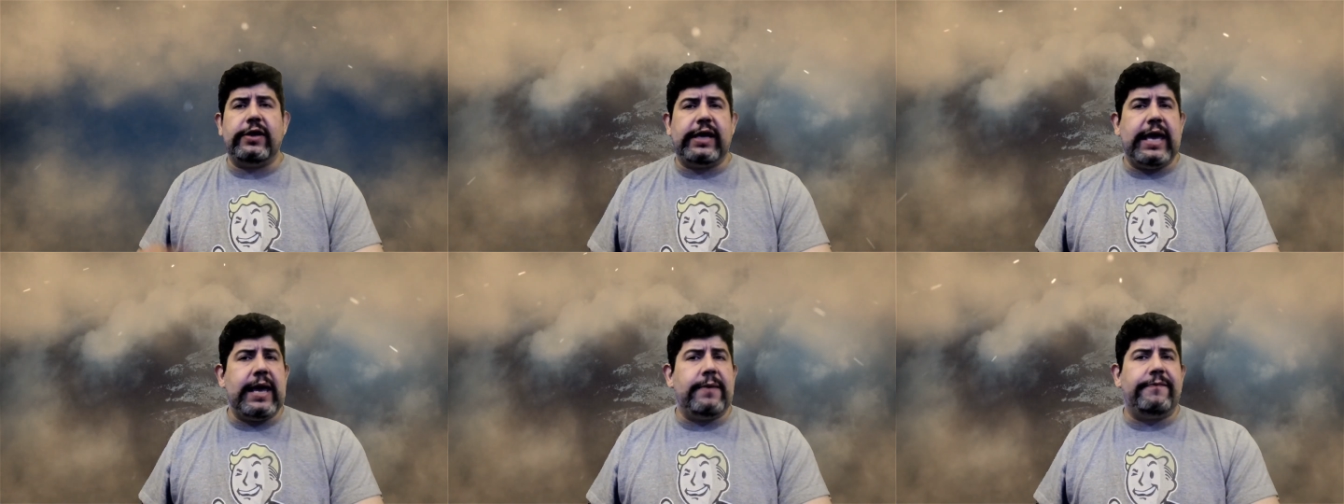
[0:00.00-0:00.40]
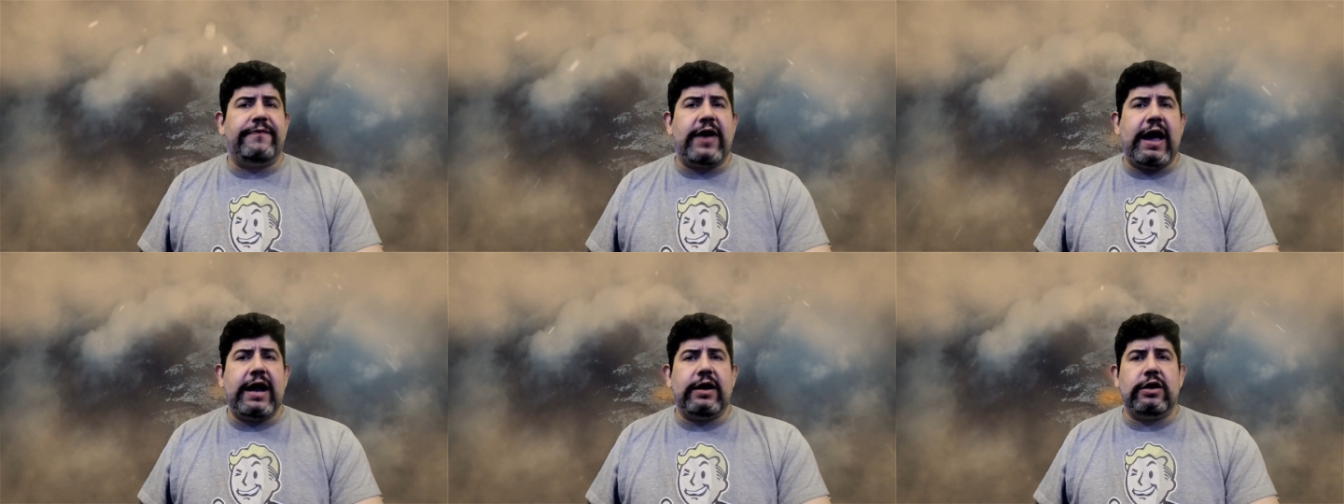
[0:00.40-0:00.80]

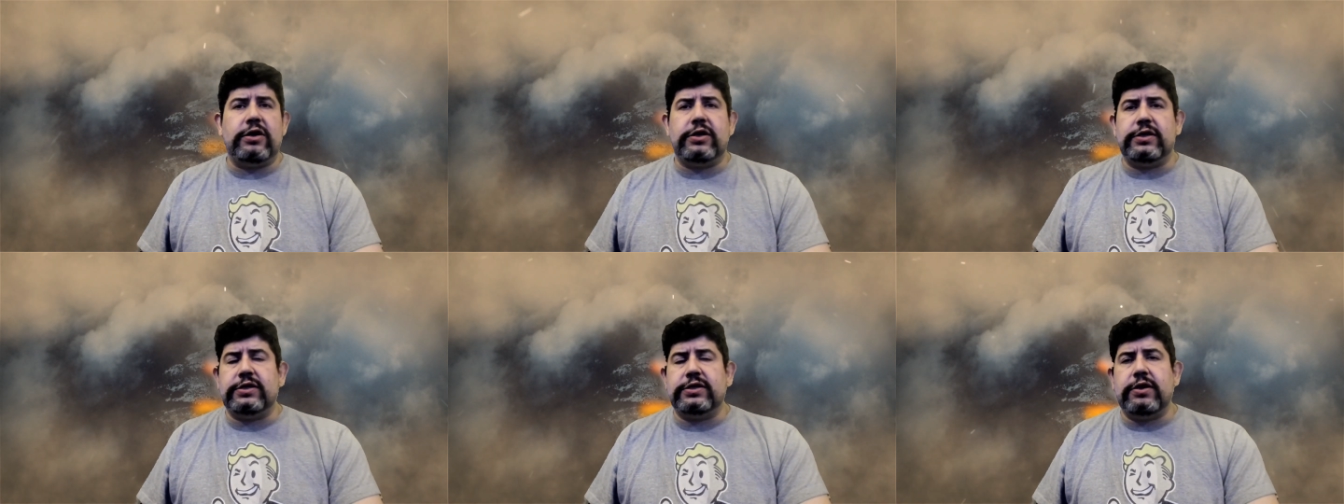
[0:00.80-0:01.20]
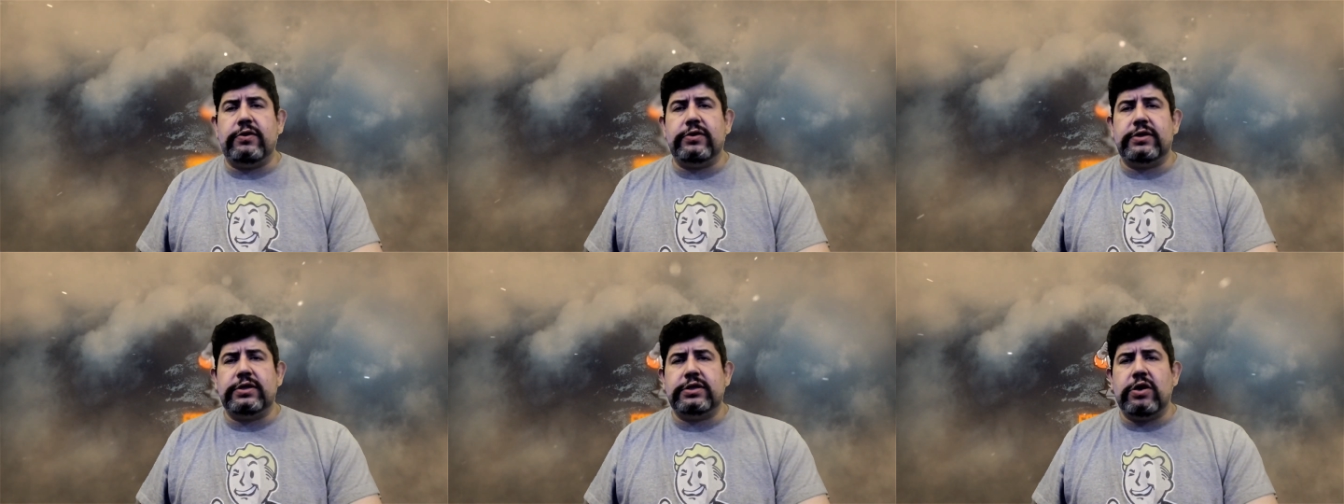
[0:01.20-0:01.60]
campfire and
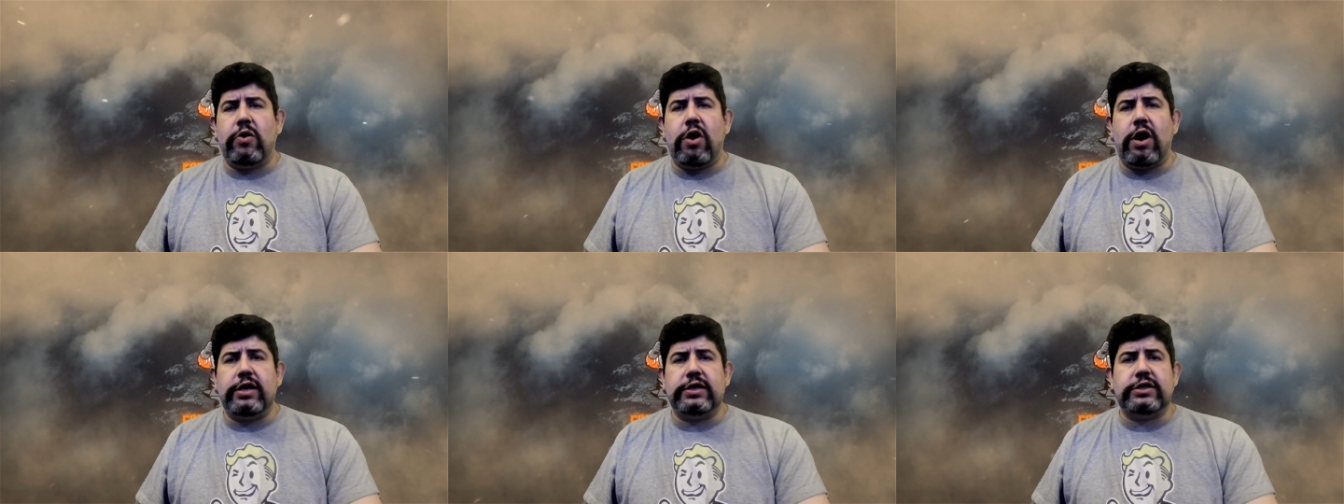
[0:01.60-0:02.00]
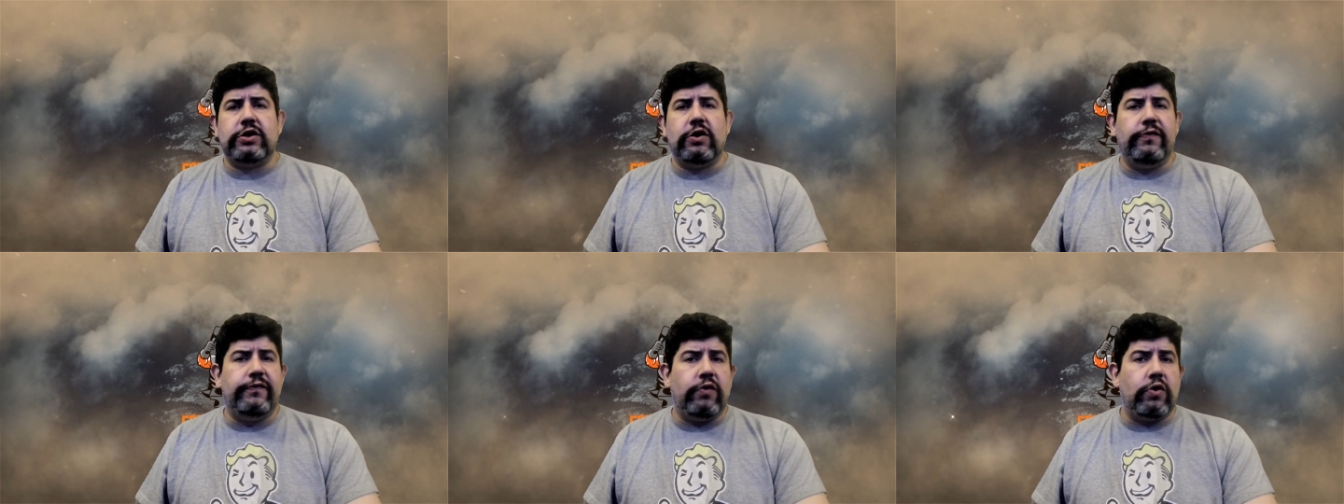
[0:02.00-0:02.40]
so on and
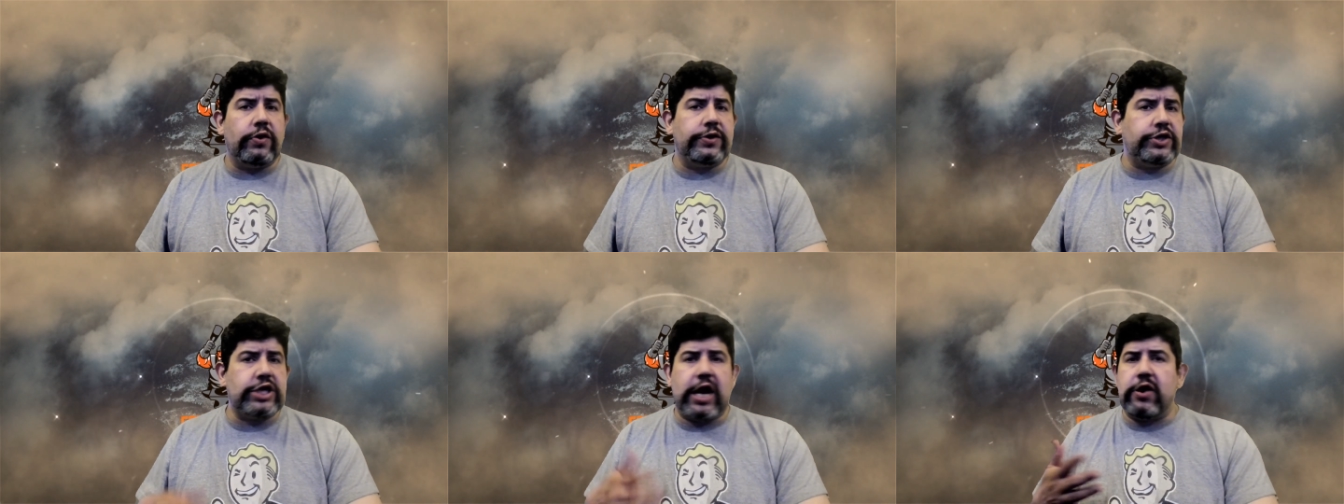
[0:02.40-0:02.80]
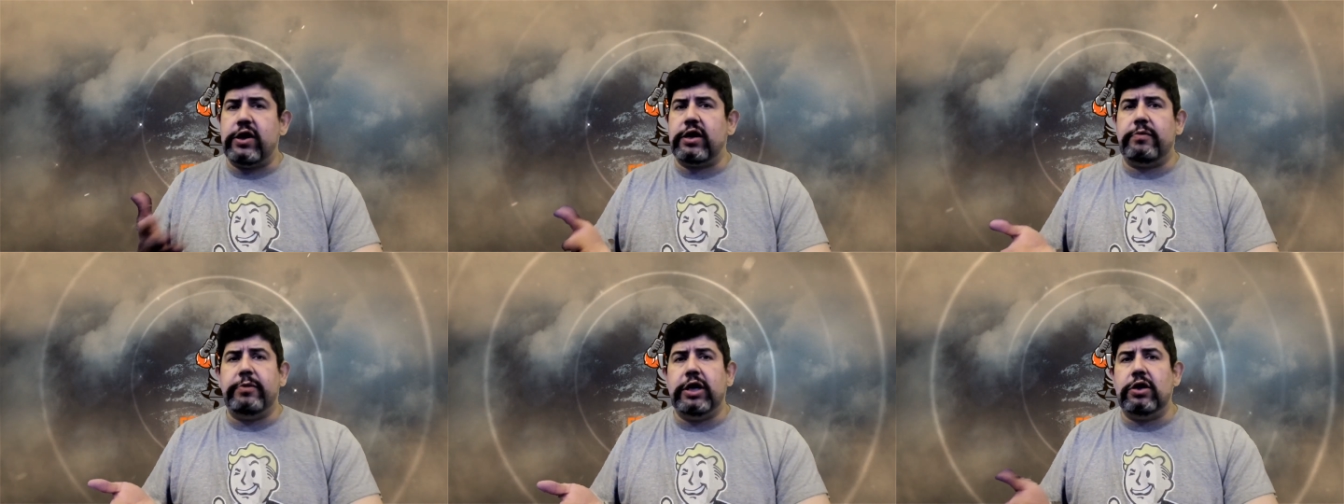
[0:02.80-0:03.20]
so forth, sharing
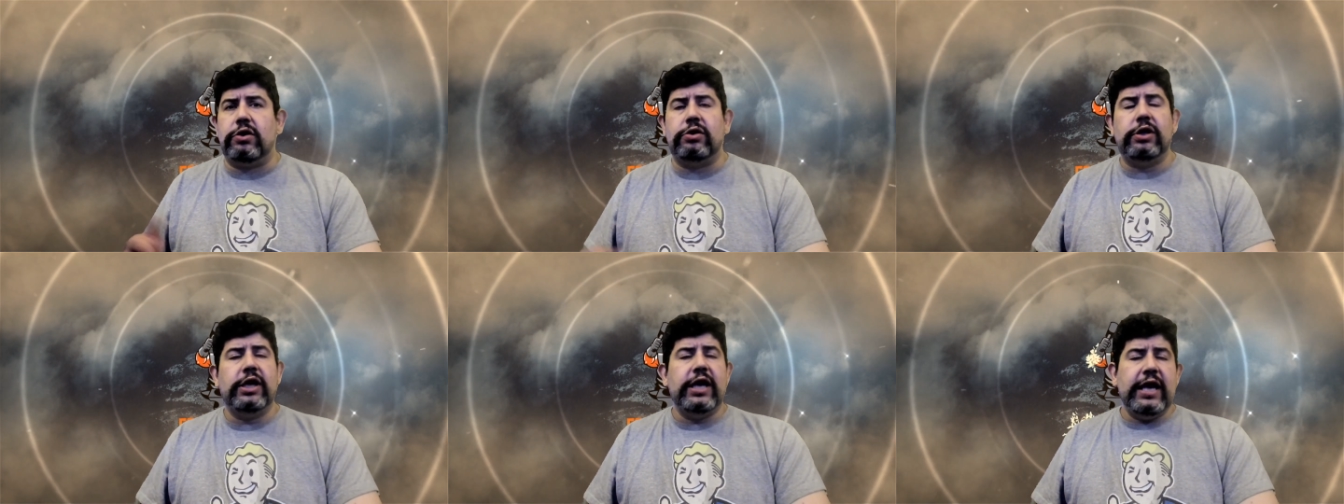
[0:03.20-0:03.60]
a meal.